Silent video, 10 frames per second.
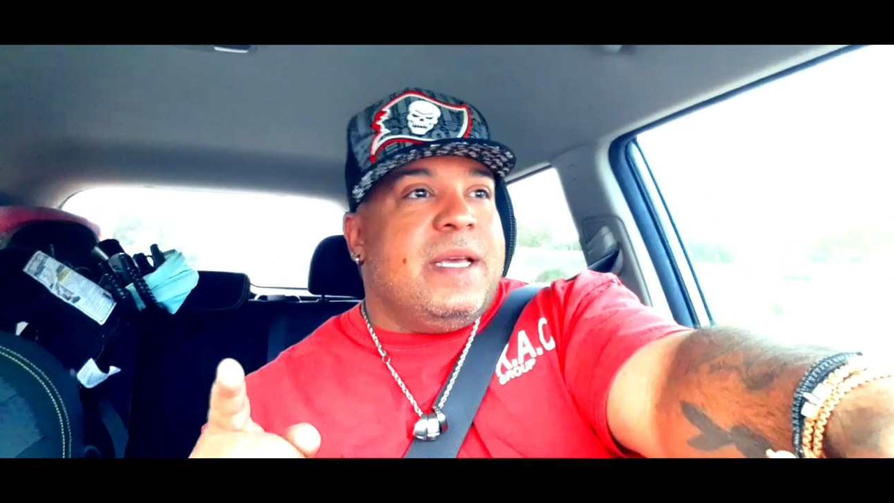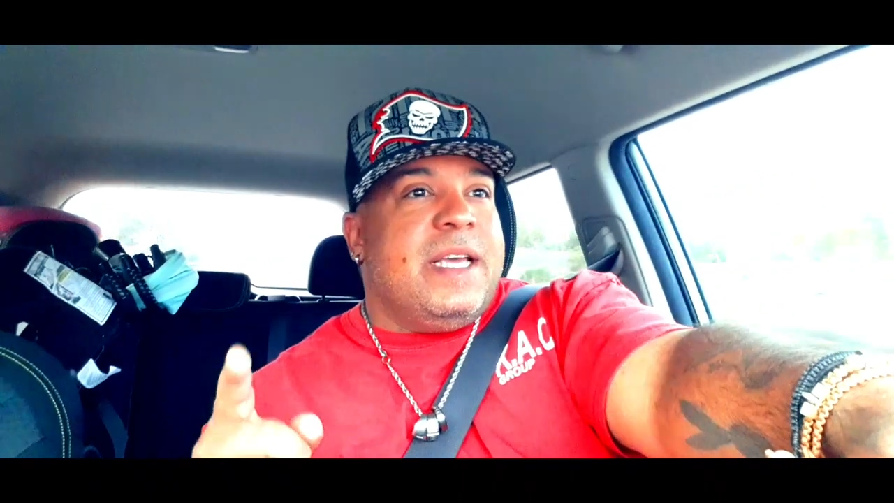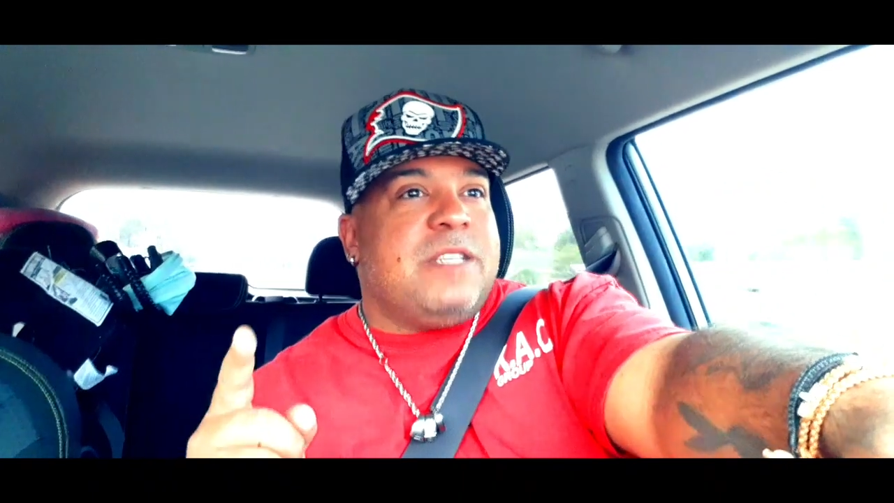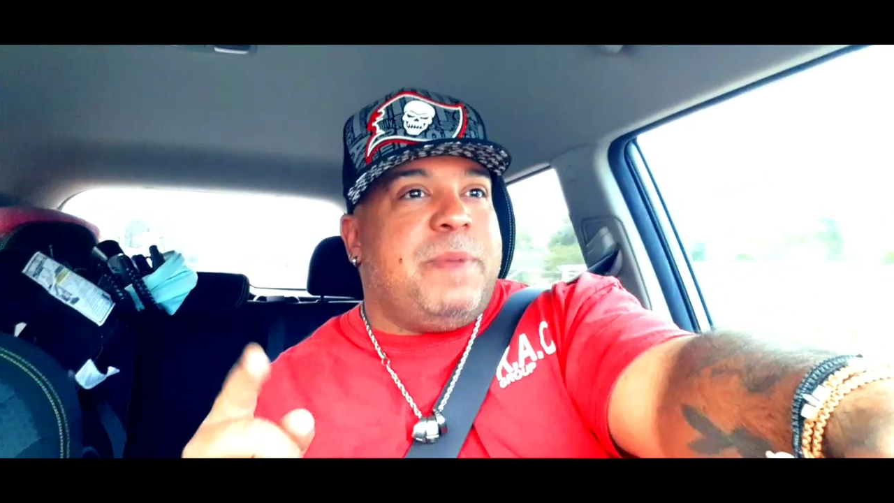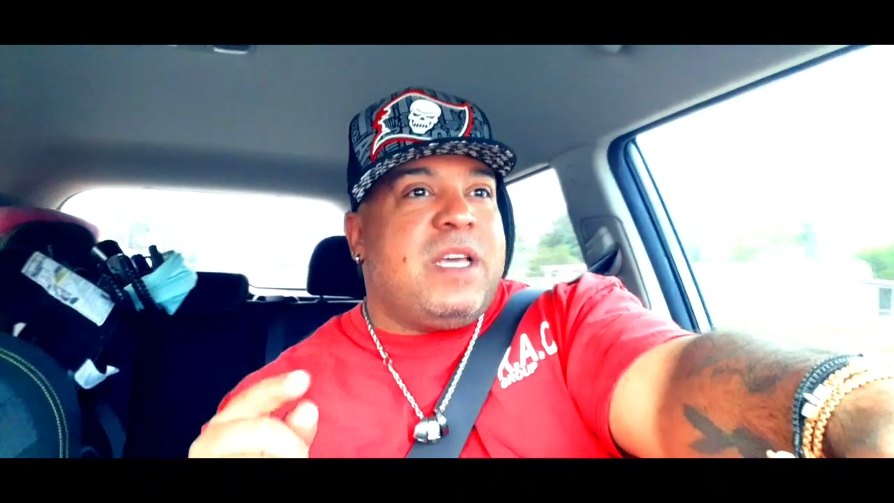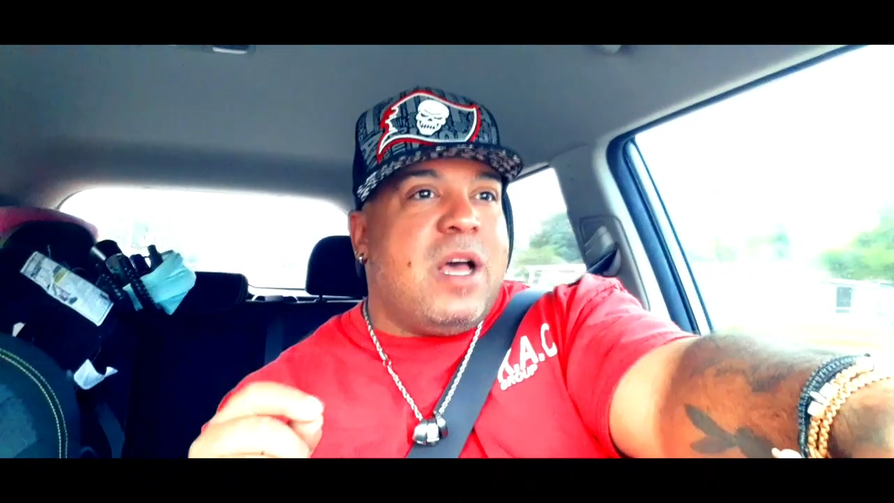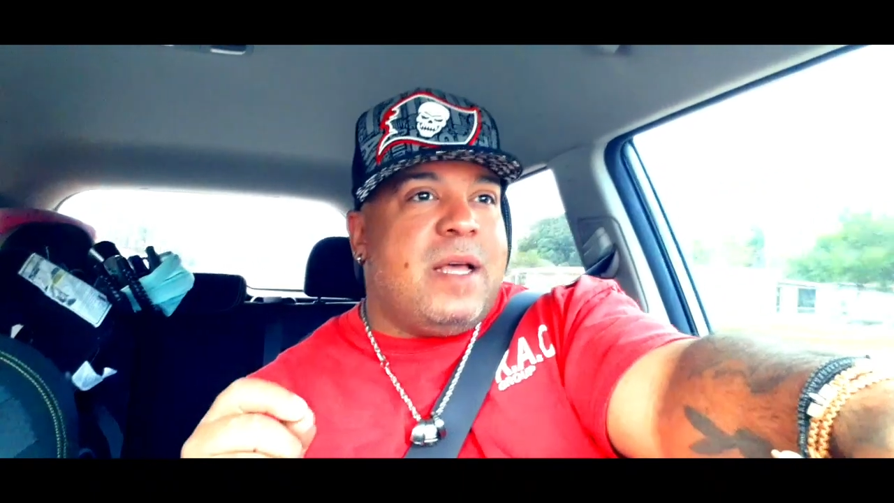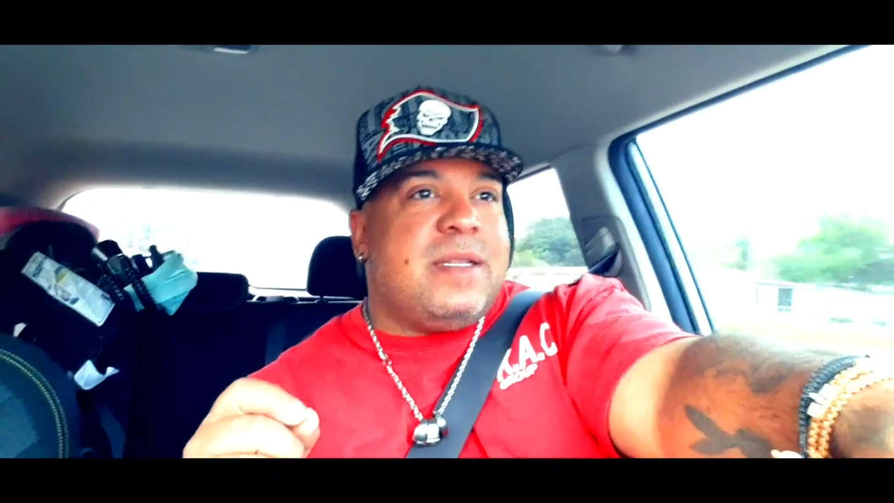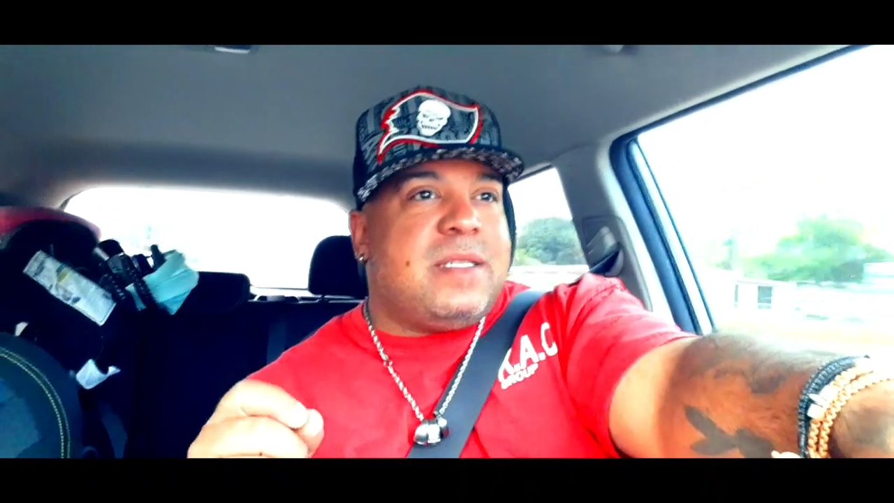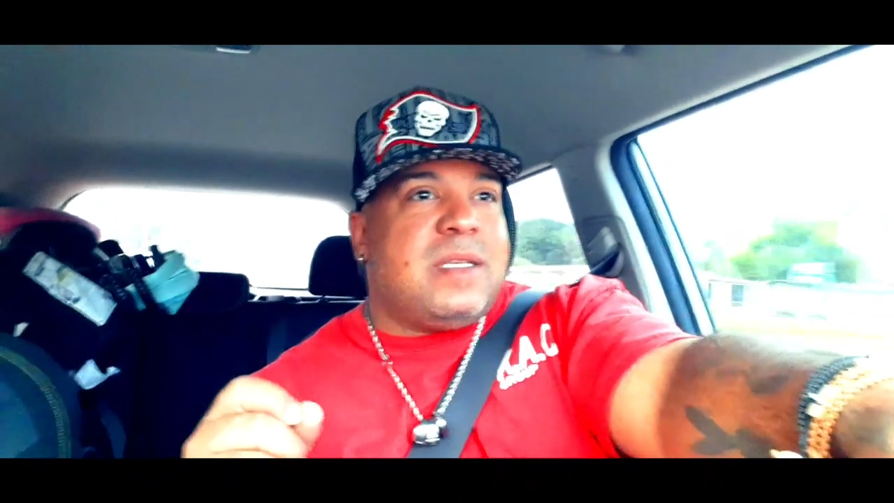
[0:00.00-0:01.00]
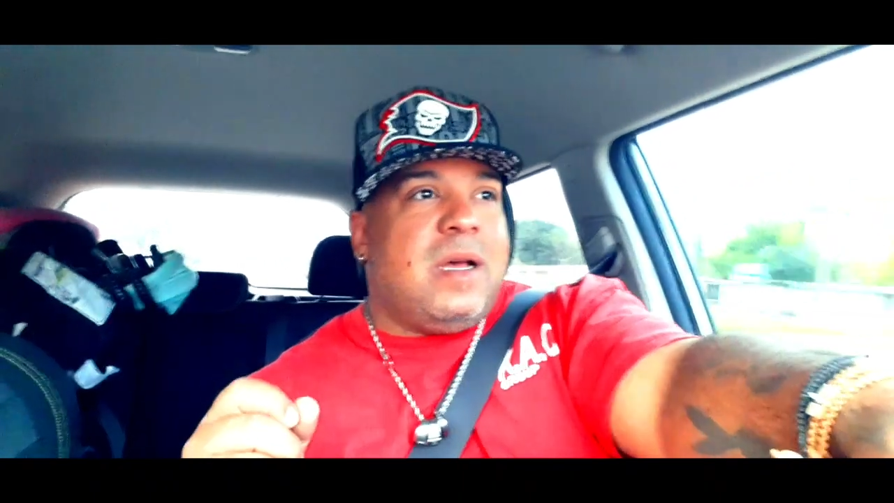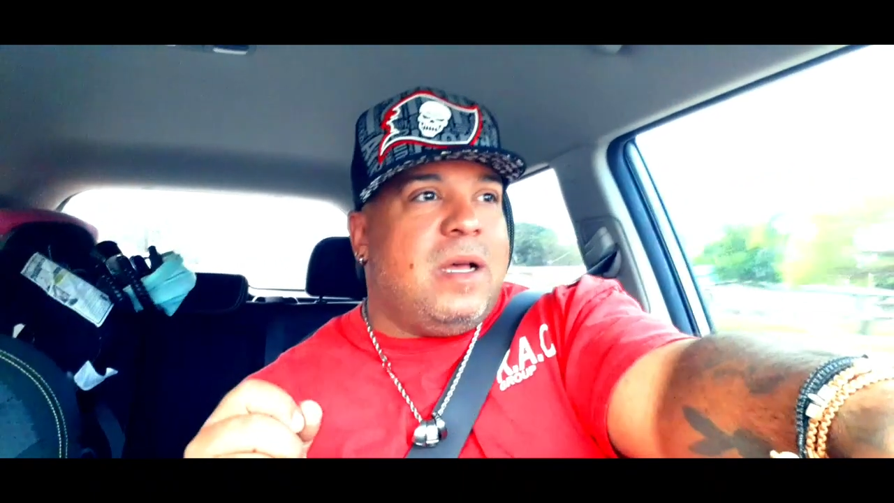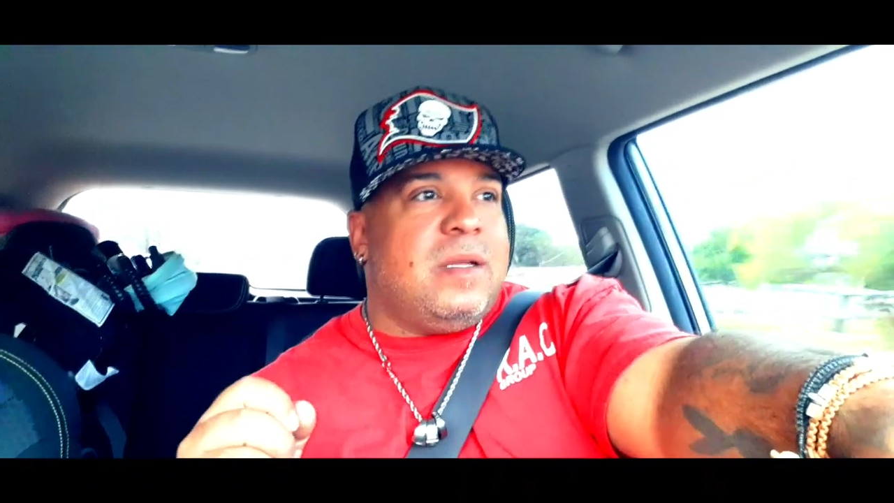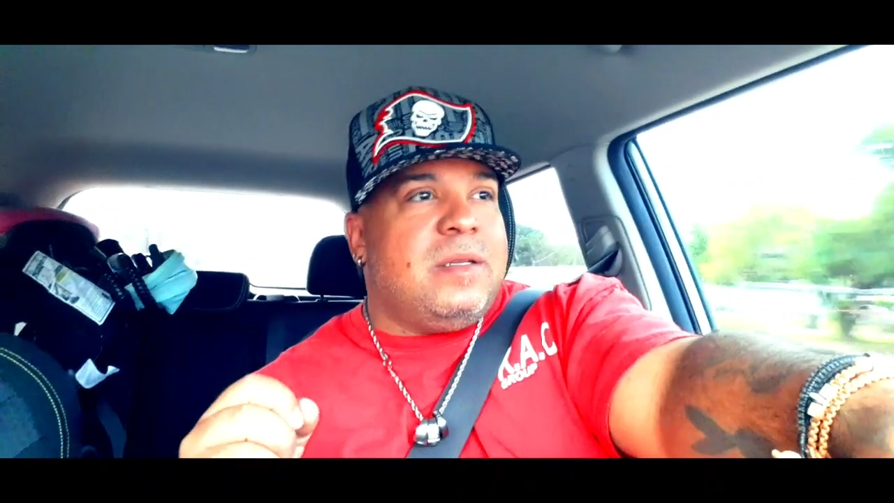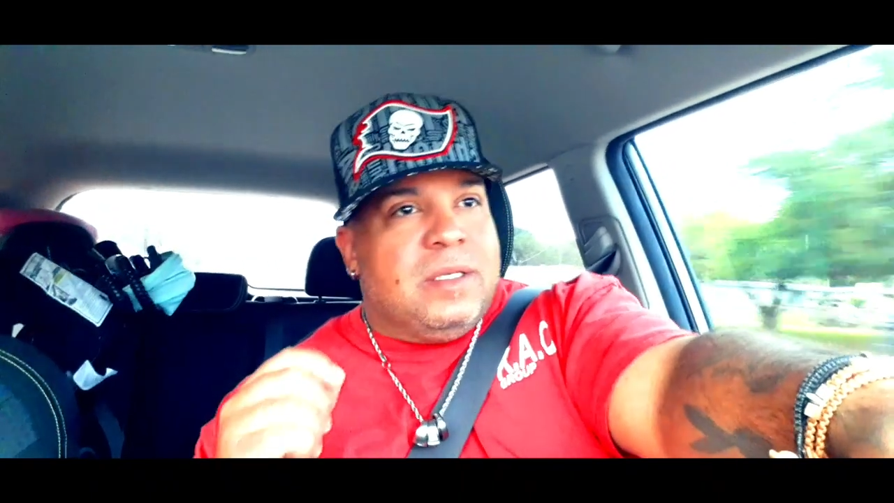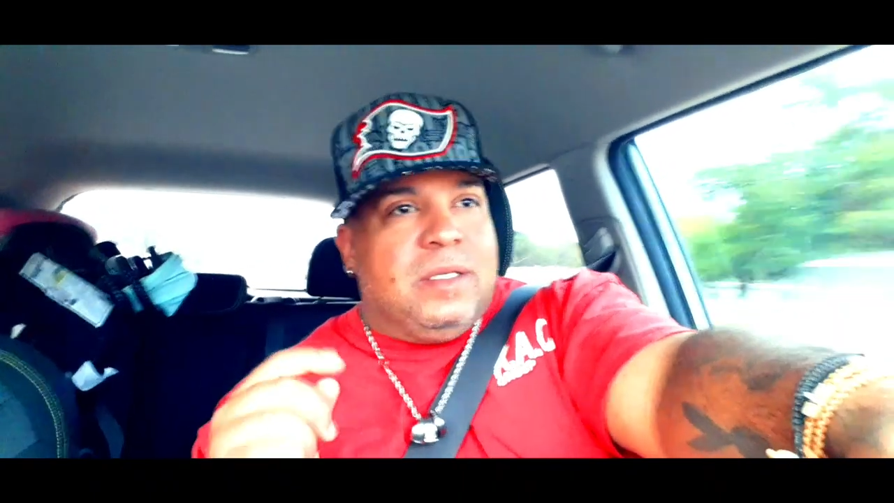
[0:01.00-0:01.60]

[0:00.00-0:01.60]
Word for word: is because uh,